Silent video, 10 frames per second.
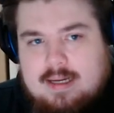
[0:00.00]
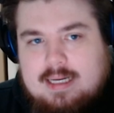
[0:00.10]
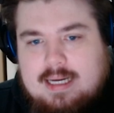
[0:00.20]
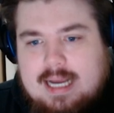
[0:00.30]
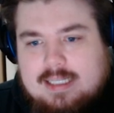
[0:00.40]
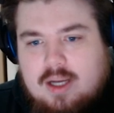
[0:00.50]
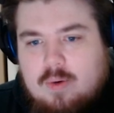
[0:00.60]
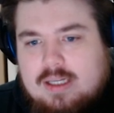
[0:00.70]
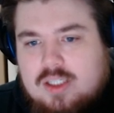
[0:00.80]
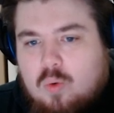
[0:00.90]
Yeah,
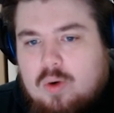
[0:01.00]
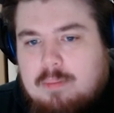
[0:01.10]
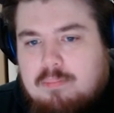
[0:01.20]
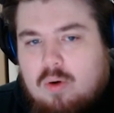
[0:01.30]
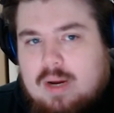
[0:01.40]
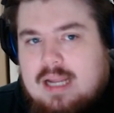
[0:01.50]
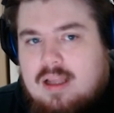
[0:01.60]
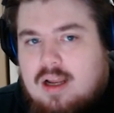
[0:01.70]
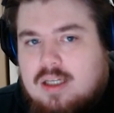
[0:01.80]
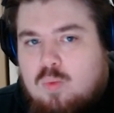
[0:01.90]
so a story broke in
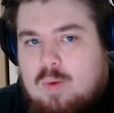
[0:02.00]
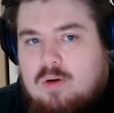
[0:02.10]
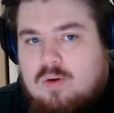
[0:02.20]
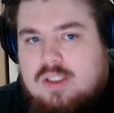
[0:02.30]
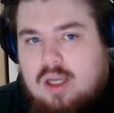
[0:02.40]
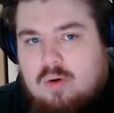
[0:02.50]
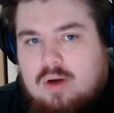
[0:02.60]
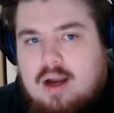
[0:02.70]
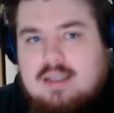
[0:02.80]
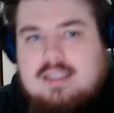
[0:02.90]
the last week or so,
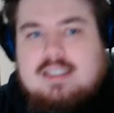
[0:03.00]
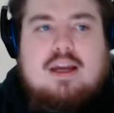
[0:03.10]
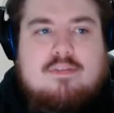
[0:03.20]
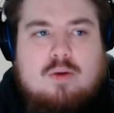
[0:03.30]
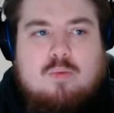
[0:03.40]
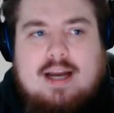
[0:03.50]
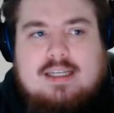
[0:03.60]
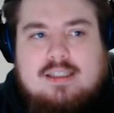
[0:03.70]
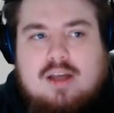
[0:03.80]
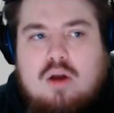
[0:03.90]
courtesy of the
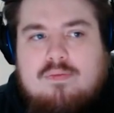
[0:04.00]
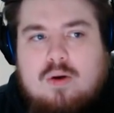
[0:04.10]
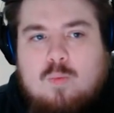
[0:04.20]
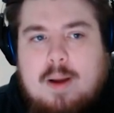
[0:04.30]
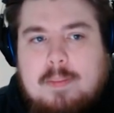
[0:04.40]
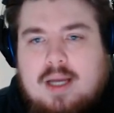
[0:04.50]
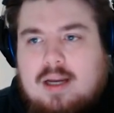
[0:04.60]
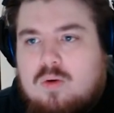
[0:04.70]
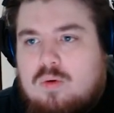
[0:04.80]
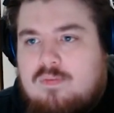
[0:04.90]
writers over at a
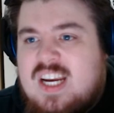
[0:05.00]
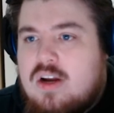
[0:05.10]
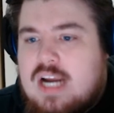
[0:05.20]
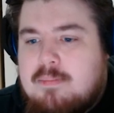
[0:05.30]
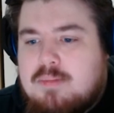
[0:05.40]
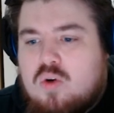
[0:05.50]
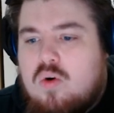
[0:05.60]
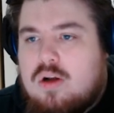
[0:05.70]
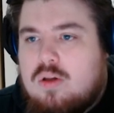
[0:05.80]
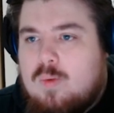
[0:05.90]
website called Video Games
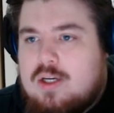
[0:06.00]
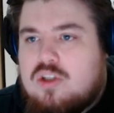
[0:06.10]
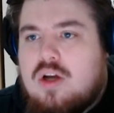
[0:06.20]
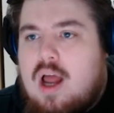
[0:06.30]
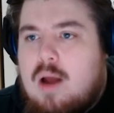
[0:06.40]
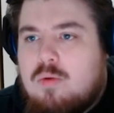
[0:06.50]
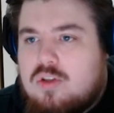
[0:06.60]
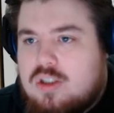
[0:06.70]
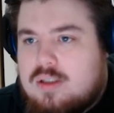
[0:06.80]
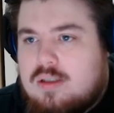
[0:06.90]
Chronicle, which I will
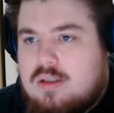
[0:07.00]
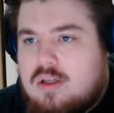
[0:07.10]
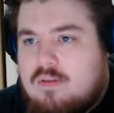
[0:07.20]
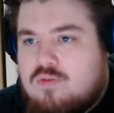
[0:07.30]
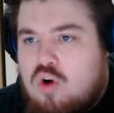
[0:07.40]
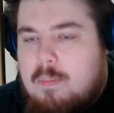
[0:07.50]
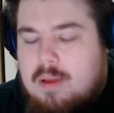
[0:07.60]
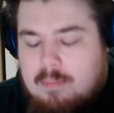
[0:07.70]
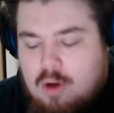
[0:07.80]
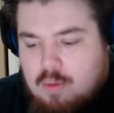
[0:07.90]
just sort of drop
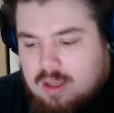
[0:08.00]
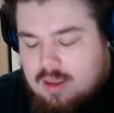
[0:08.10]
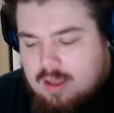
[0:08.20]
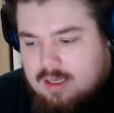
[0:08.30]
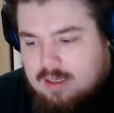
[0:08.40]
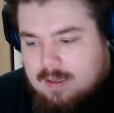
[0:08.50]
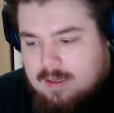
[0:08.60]
at the moment, that